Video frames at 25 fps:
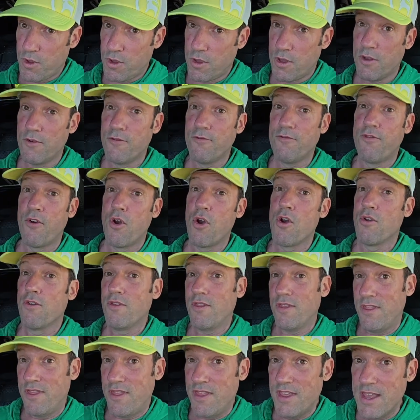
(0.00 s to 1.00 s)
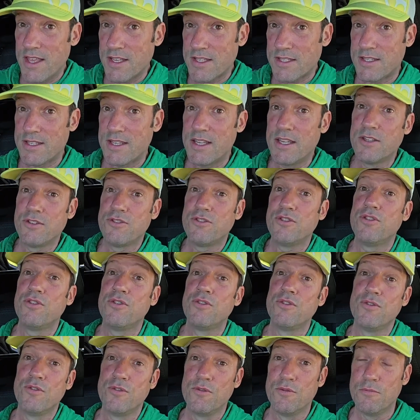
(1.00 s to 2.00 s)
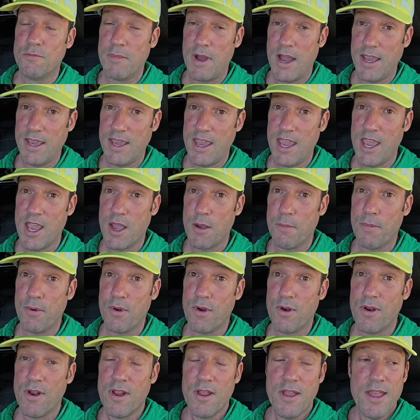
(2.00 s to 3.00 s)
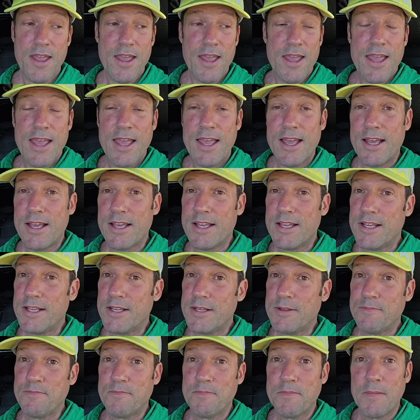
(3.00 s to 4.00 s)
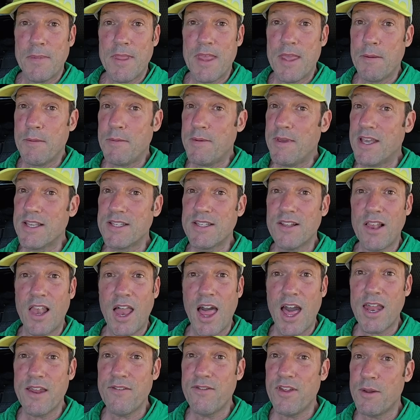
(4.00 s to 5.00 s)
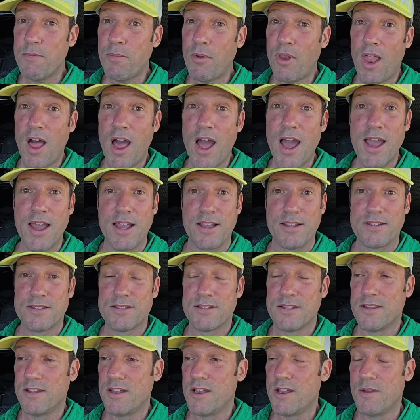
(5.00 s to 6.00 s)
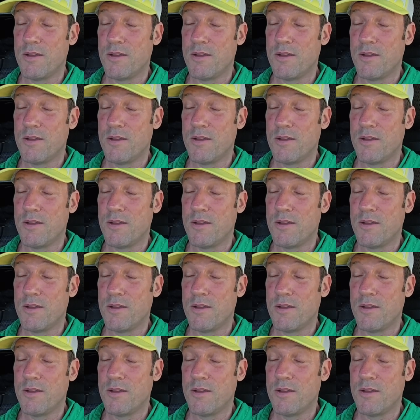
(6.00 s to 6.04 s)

convert this into my camper, because a lot of it applies.